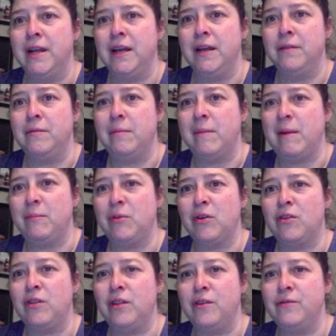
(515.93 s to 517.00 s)
And remember,
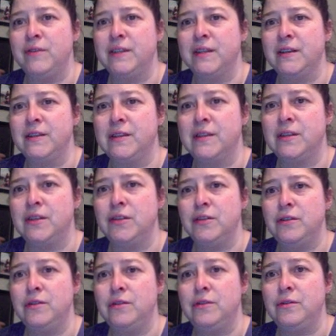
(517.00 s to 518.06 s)
closest
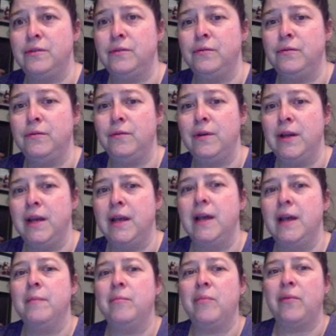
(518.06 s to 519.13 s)
to
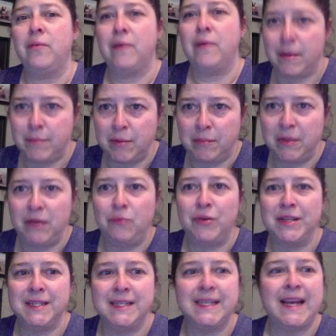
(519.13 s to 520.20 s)
probably
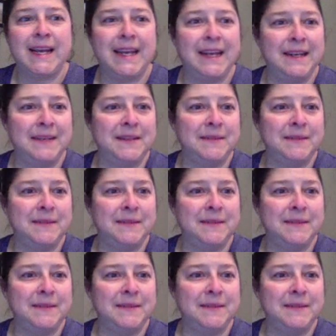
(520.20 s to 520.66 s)
1 second.